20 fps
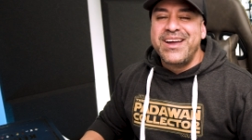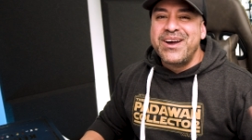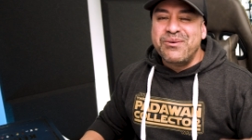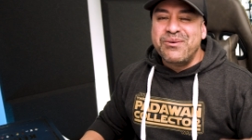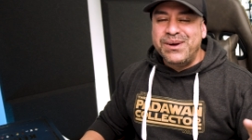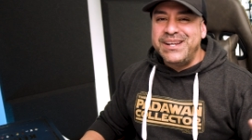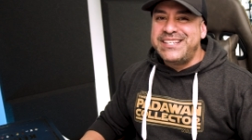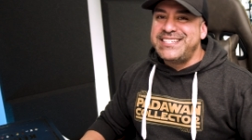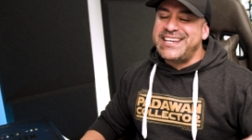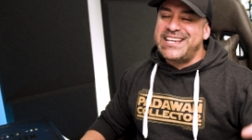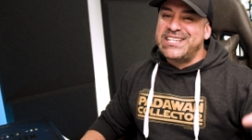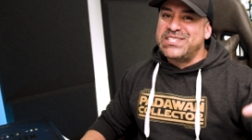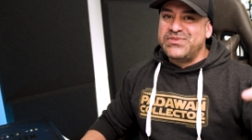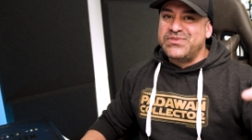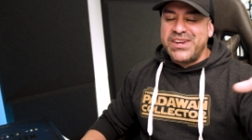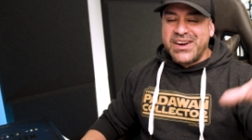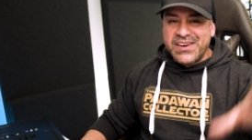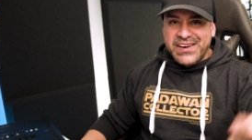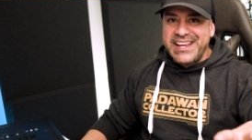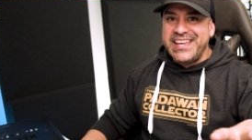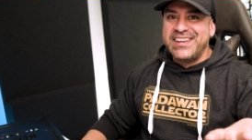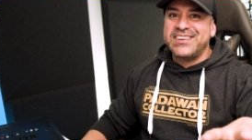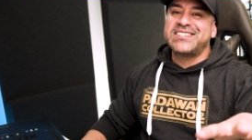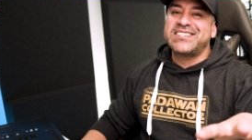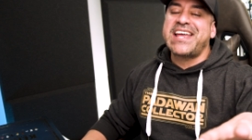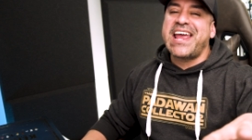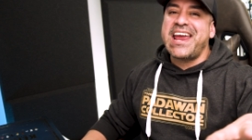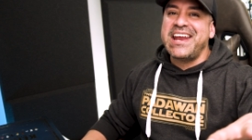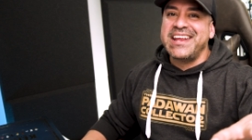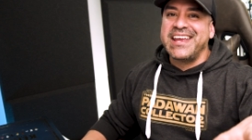which is very
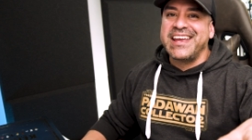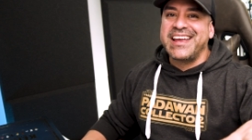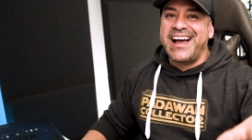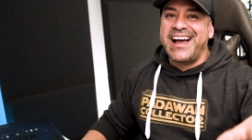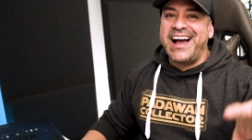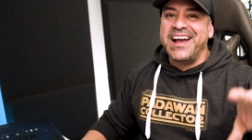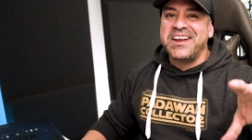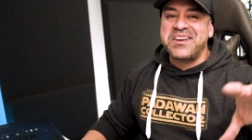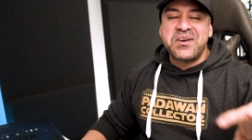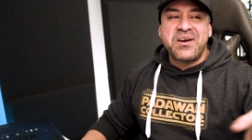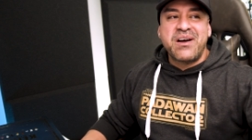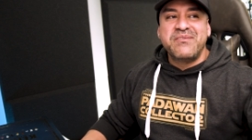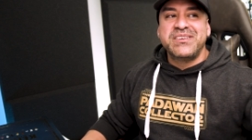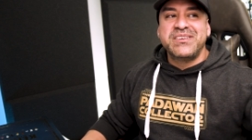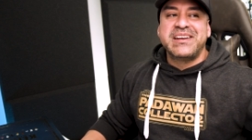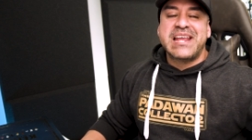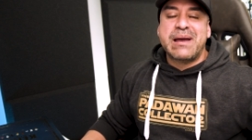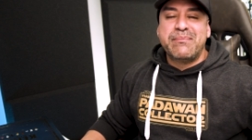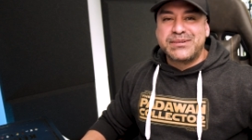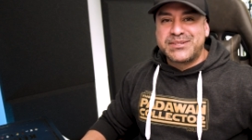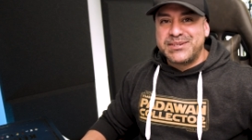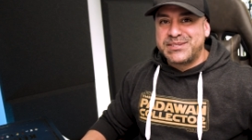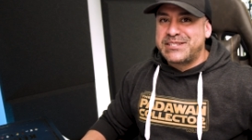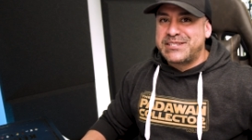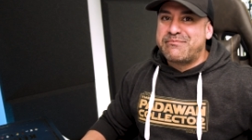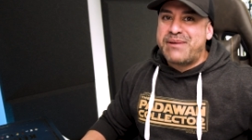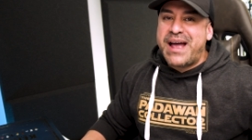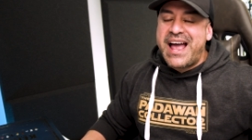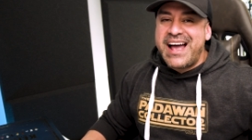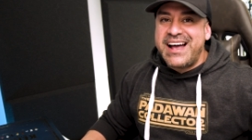entertaining. I know I've done episodes in
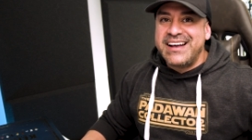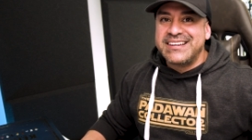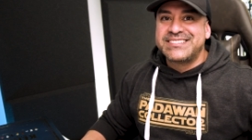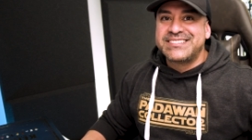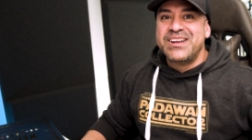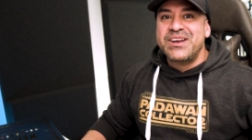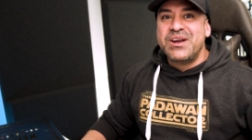the past